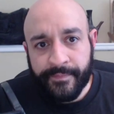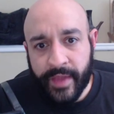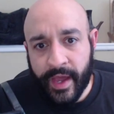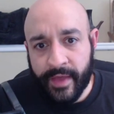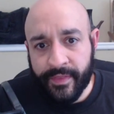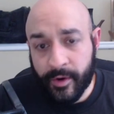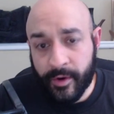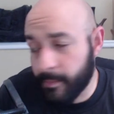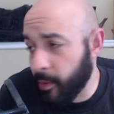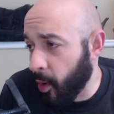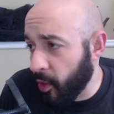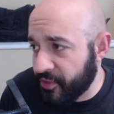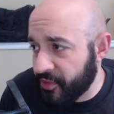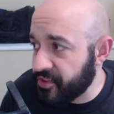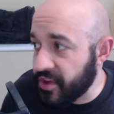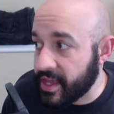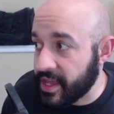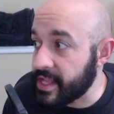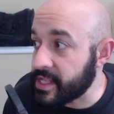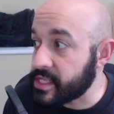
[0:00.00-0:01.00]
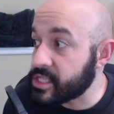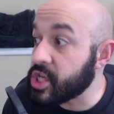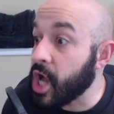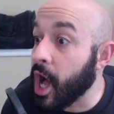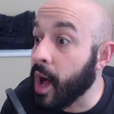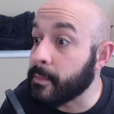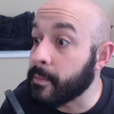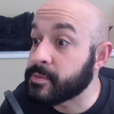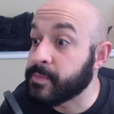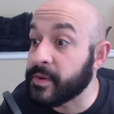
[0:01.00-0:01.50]
And they're both singing
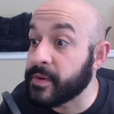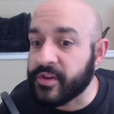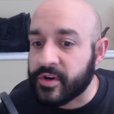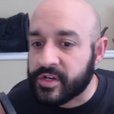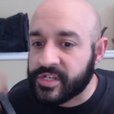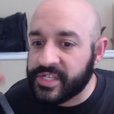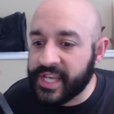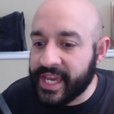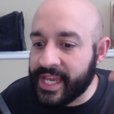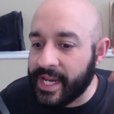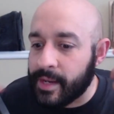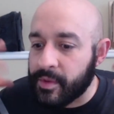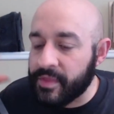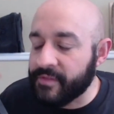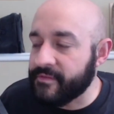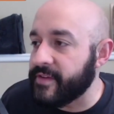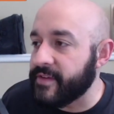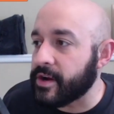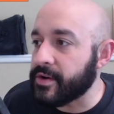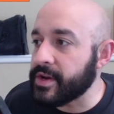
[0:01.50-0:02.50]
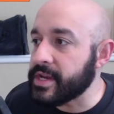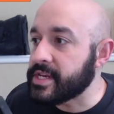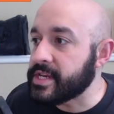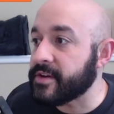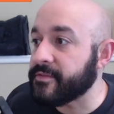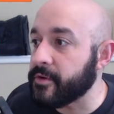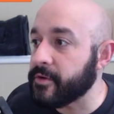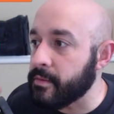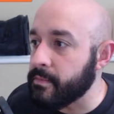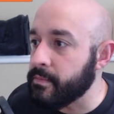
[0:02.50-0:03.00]
psalms, but they're singing them with very
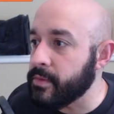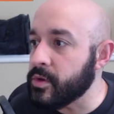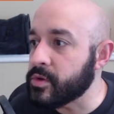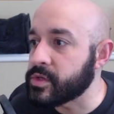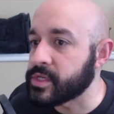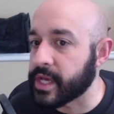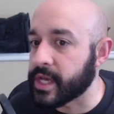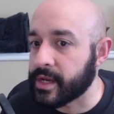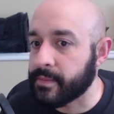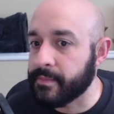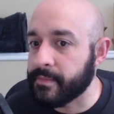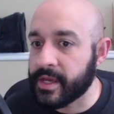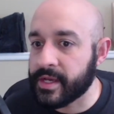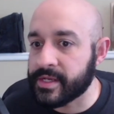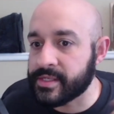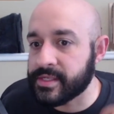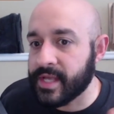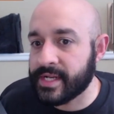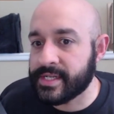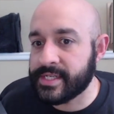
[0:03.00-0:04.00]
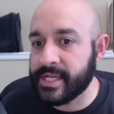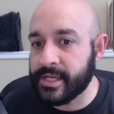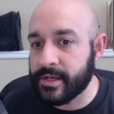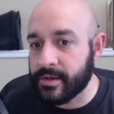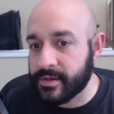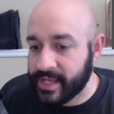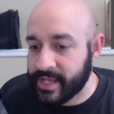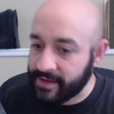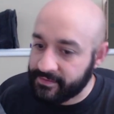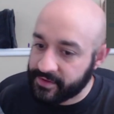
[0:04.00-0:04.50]
different music because
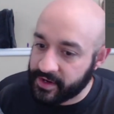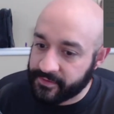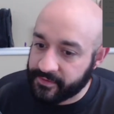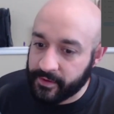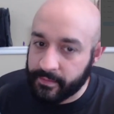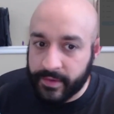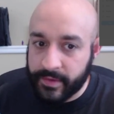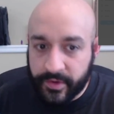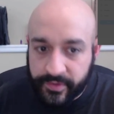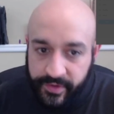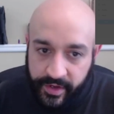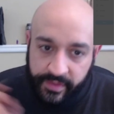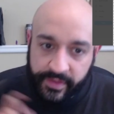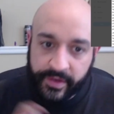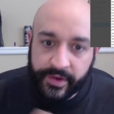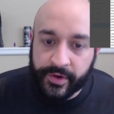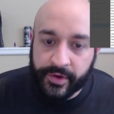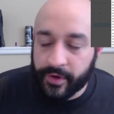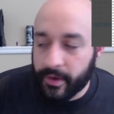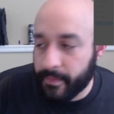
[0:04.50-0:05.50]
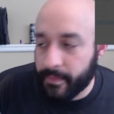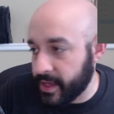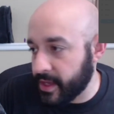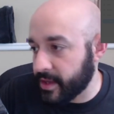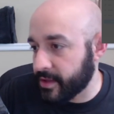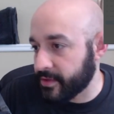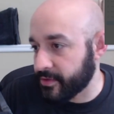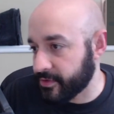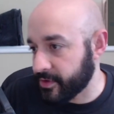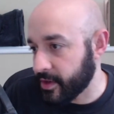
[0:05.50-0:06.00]
Latinos have different music than
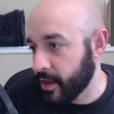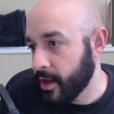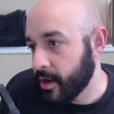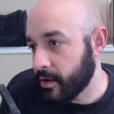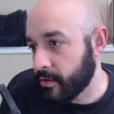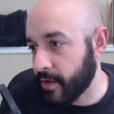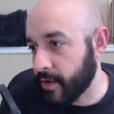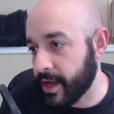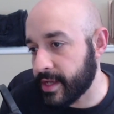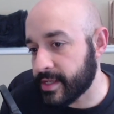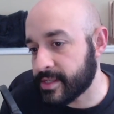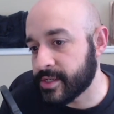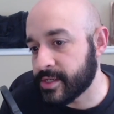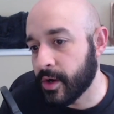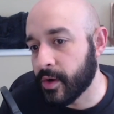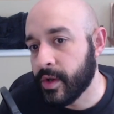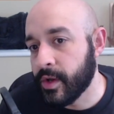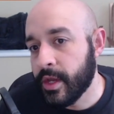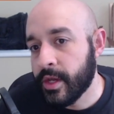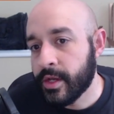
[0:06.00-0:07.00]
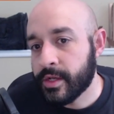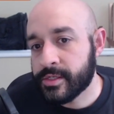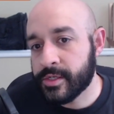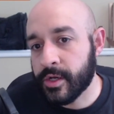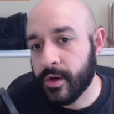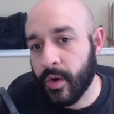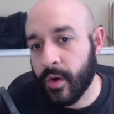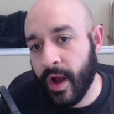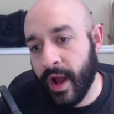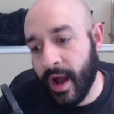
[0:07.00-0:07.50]
Europeans, right? So
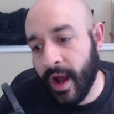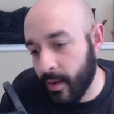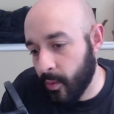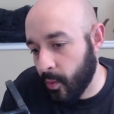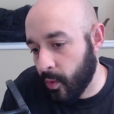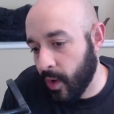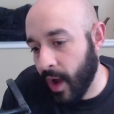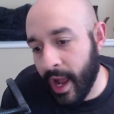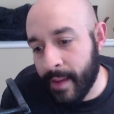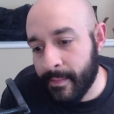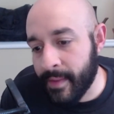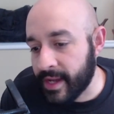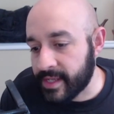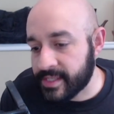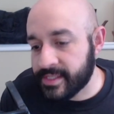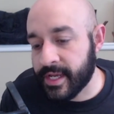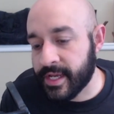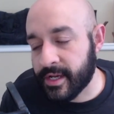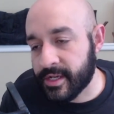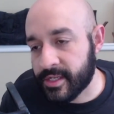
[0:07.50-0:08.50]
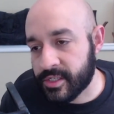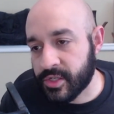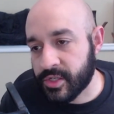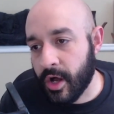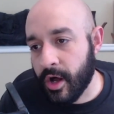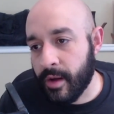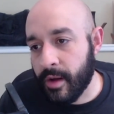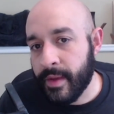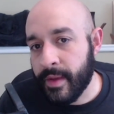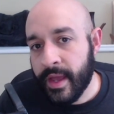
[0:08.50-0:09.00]
I might sing a
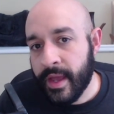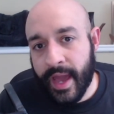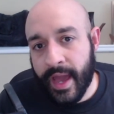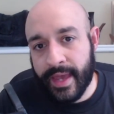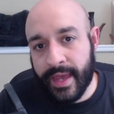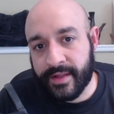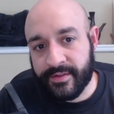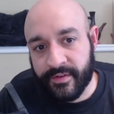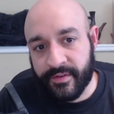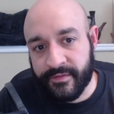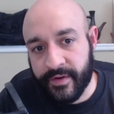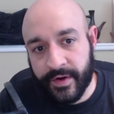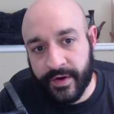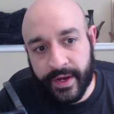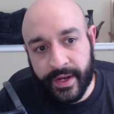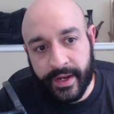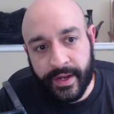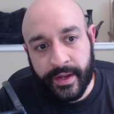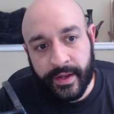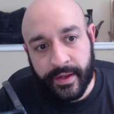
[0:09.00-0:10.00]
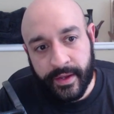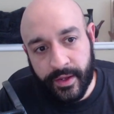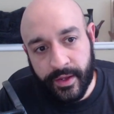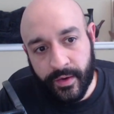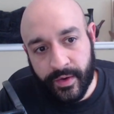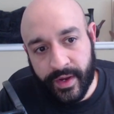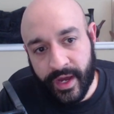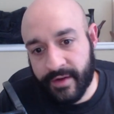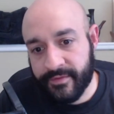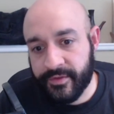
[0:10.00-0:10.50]
psalm and it's a very, you
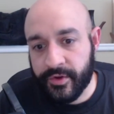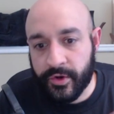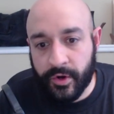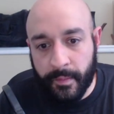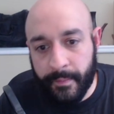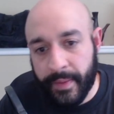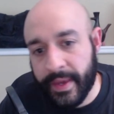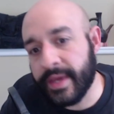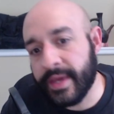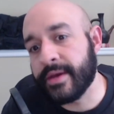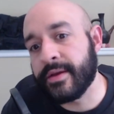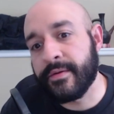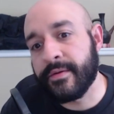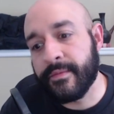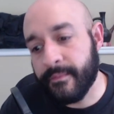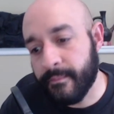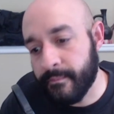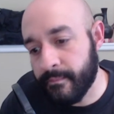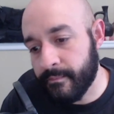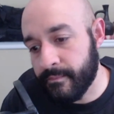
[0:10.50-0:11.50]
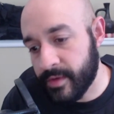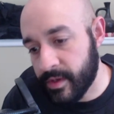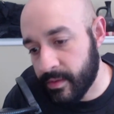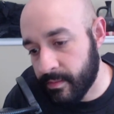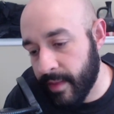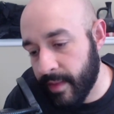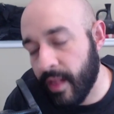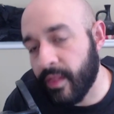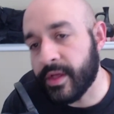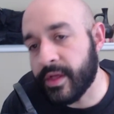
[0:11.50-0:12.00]
know, kind of European
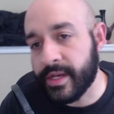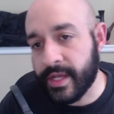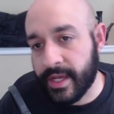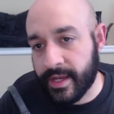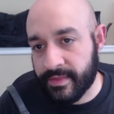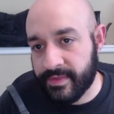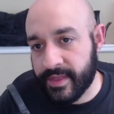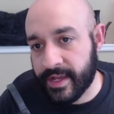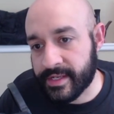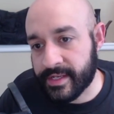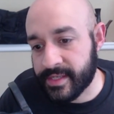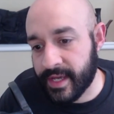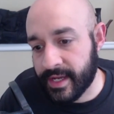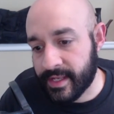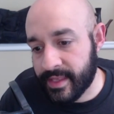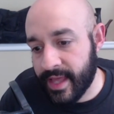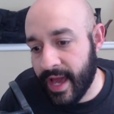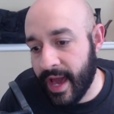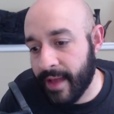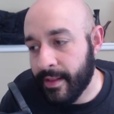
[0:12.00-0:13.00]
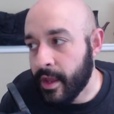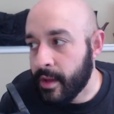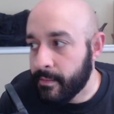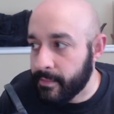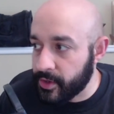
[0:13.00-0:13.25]
melody and things like that.